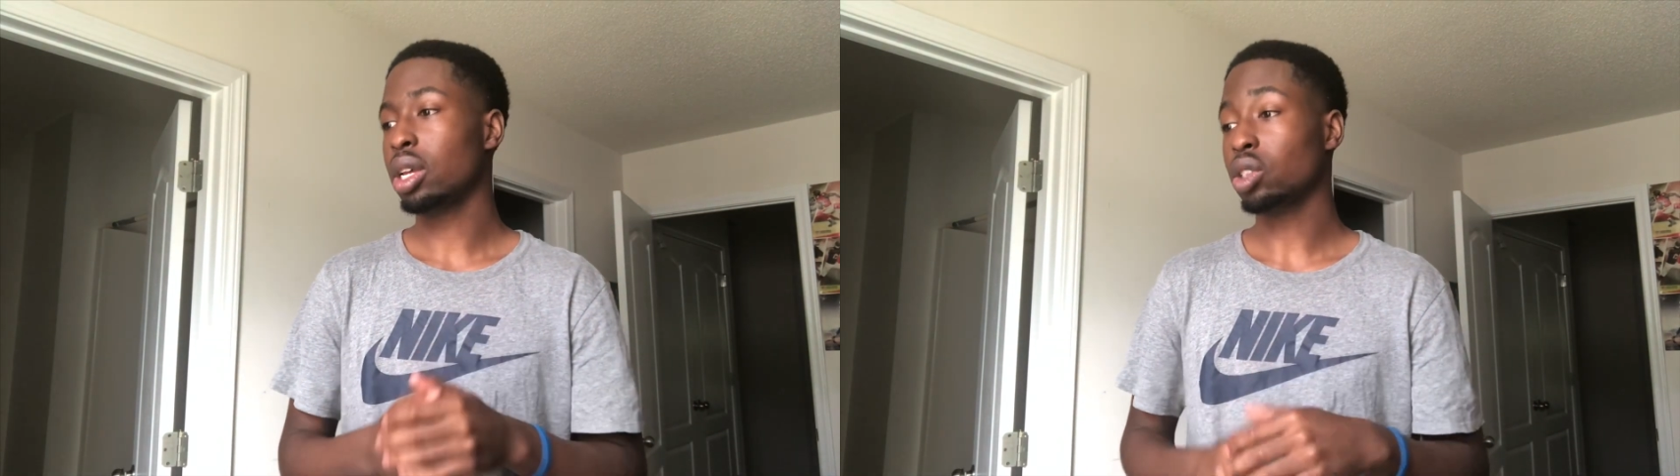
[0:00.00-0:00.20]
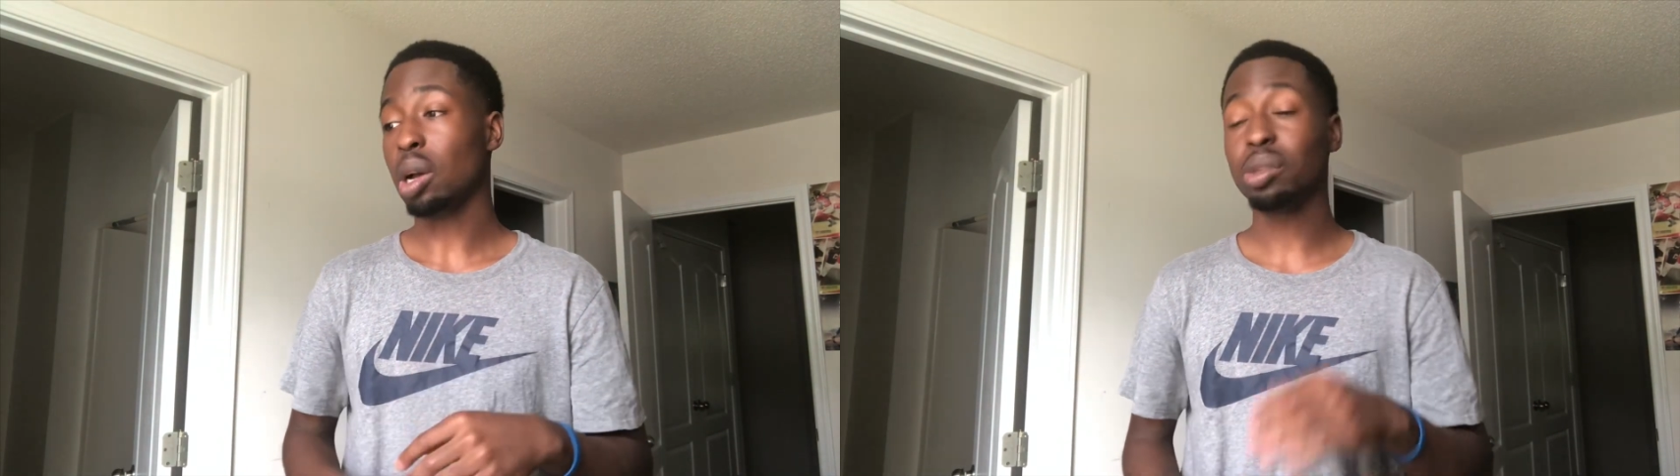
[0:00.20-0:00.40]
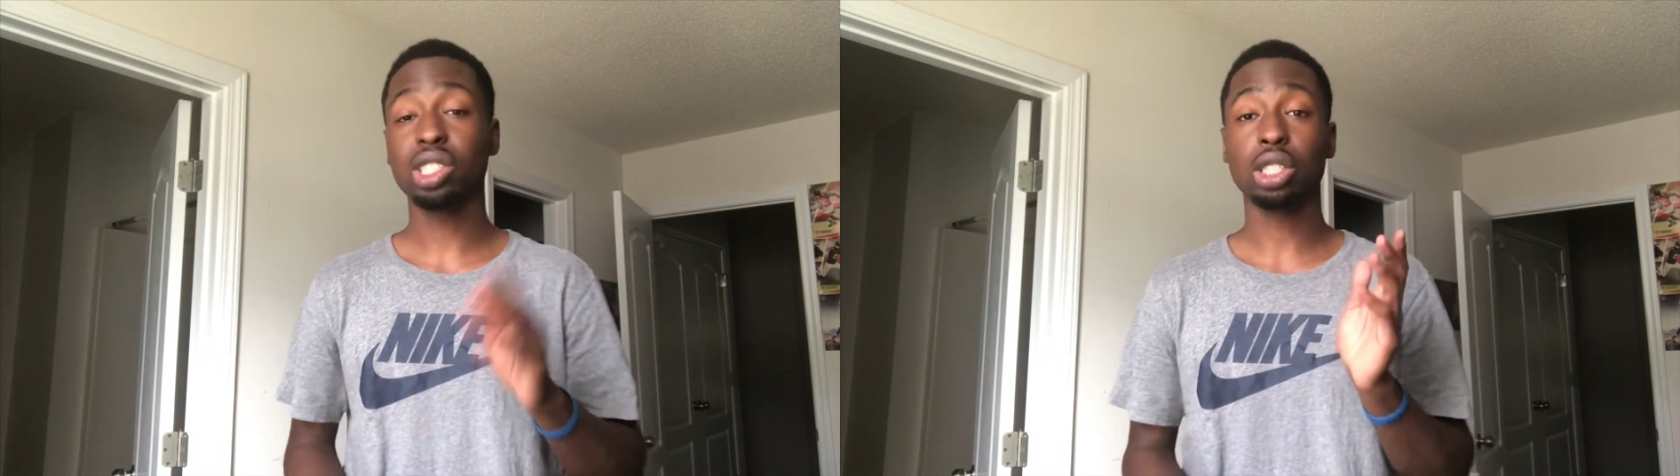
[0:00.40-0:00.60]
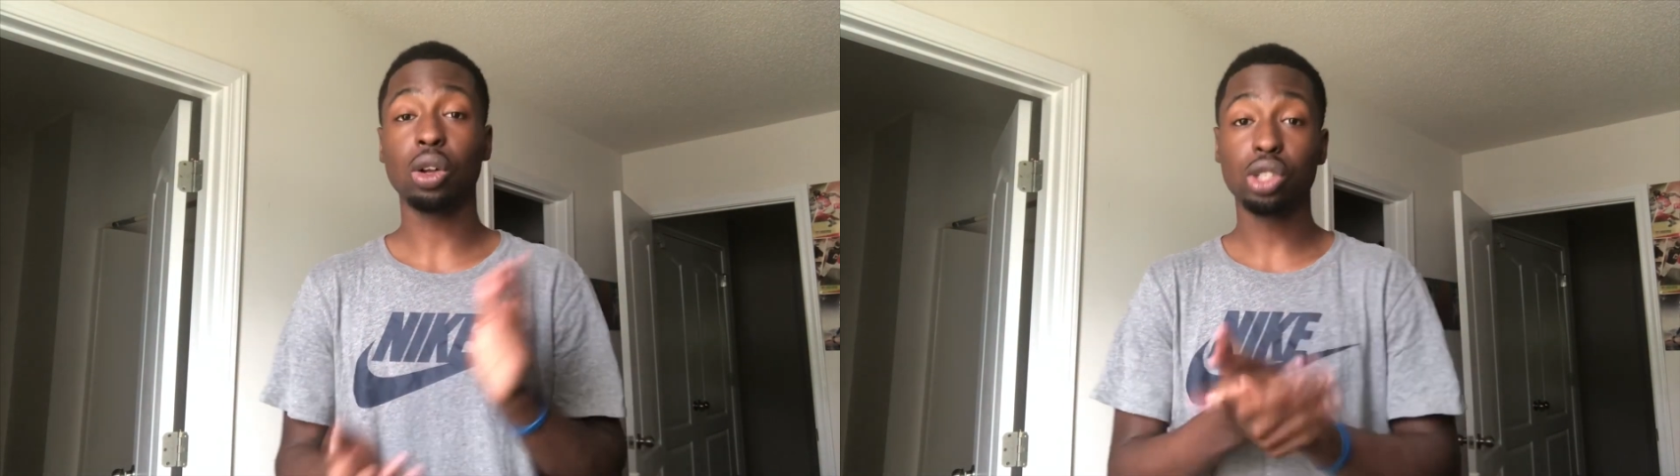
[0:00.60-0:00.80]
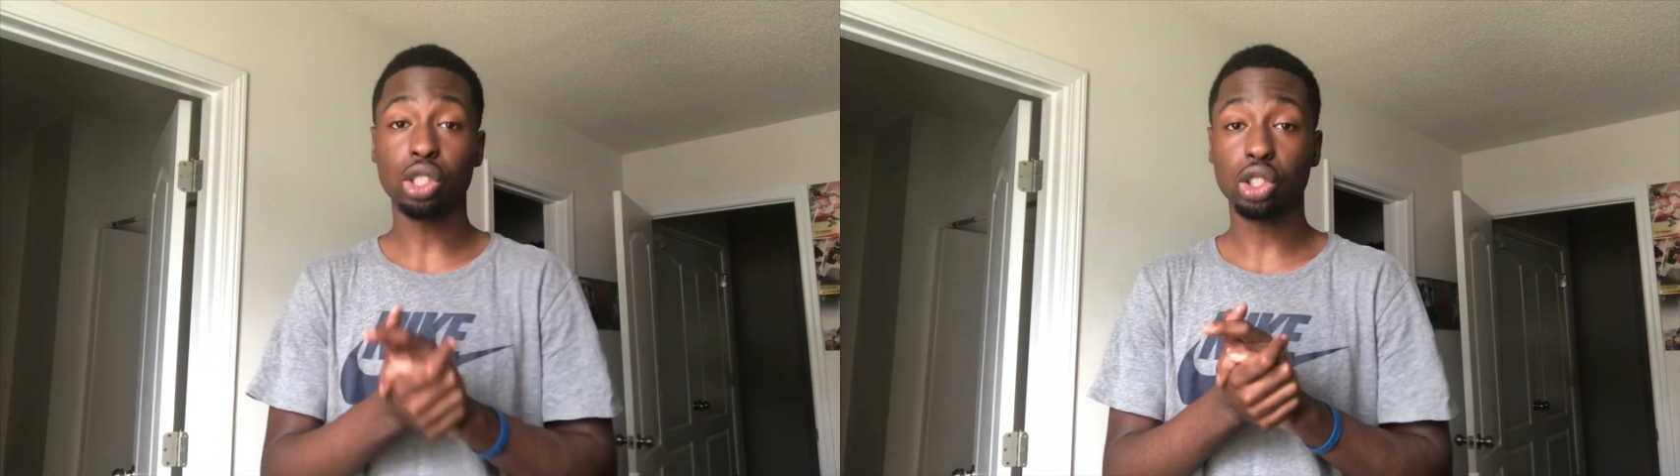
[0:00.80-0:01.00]
so i'm gonna just
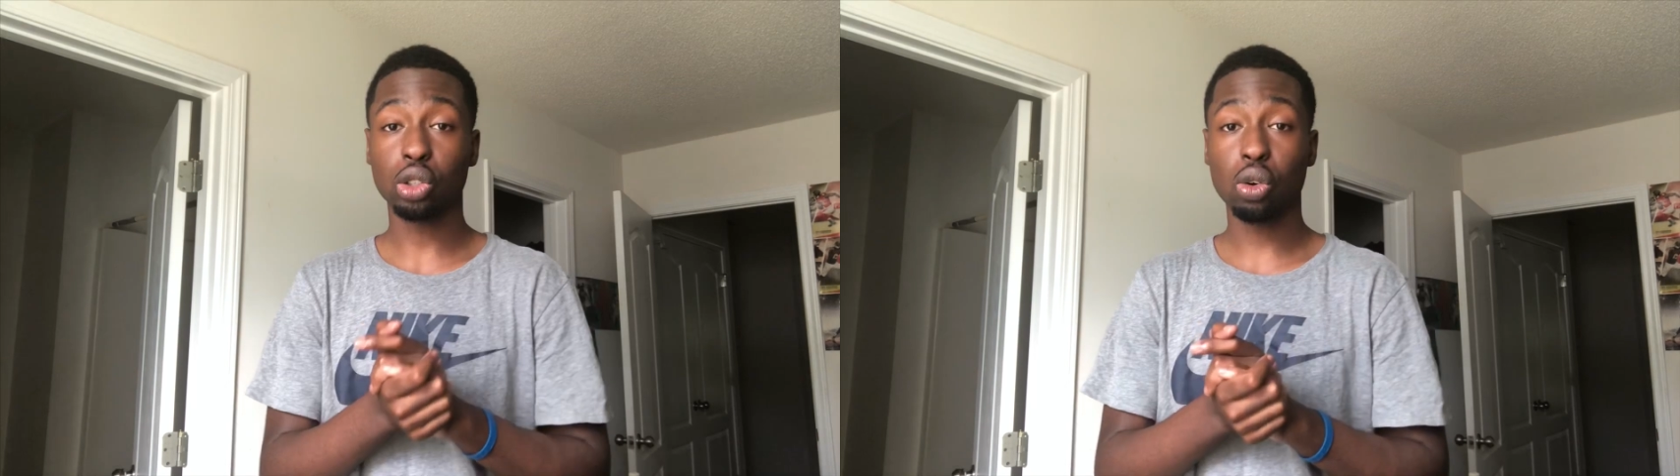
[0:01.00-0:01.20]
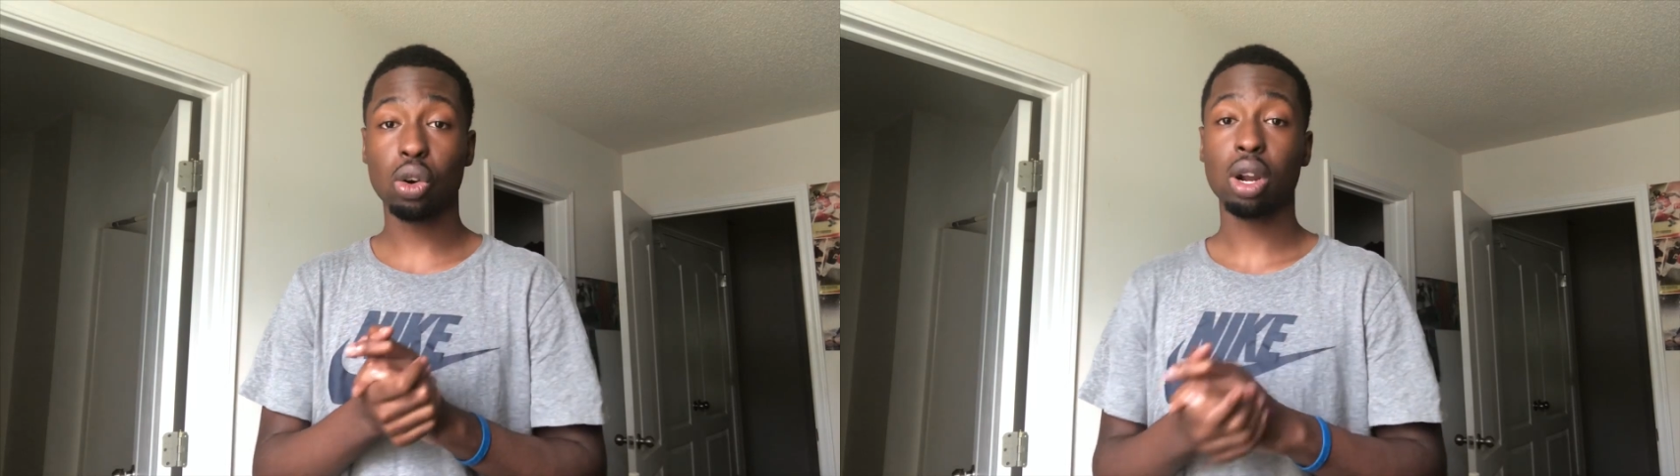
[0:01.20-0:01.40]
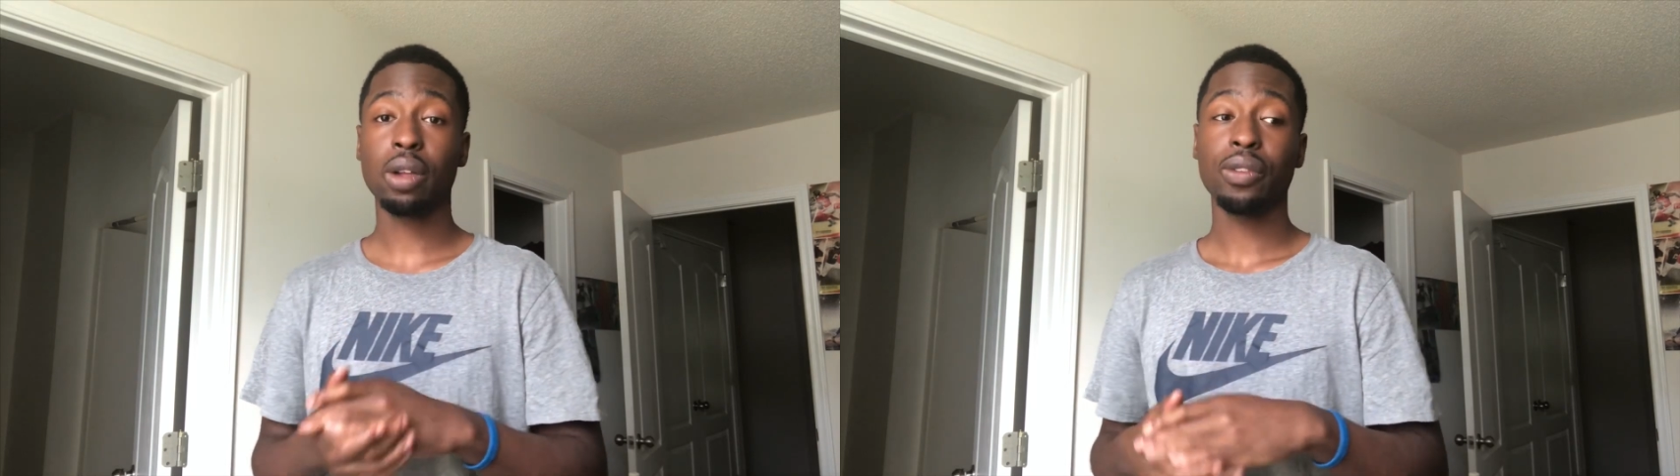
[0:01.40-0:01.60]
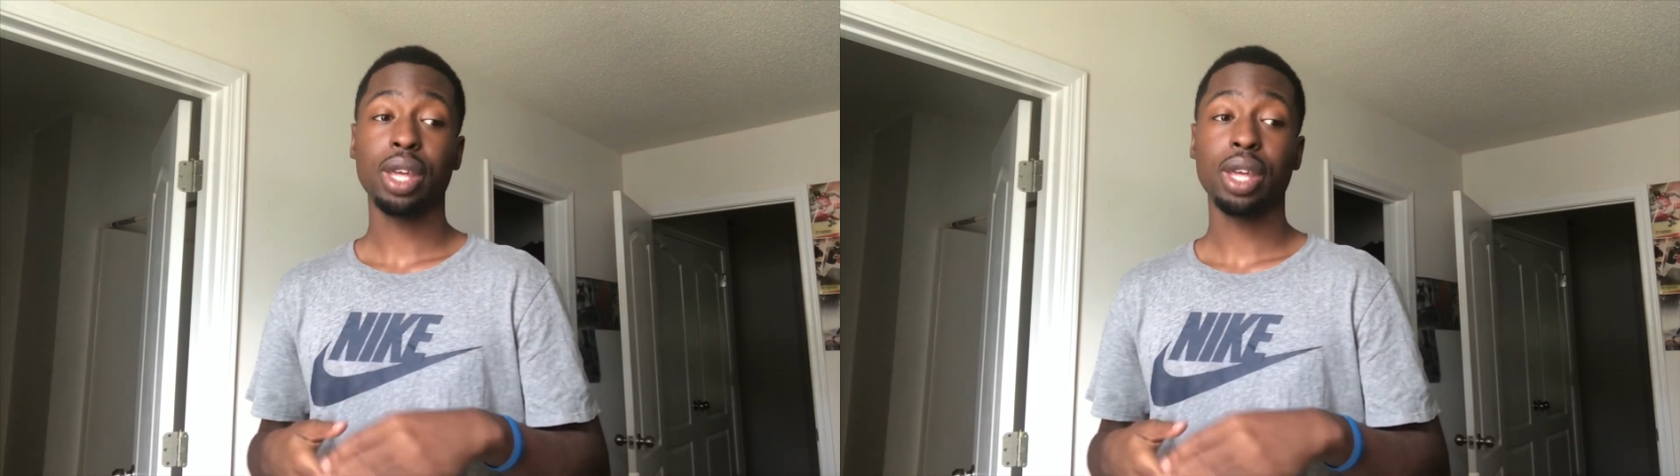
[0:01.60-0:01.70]
go to the store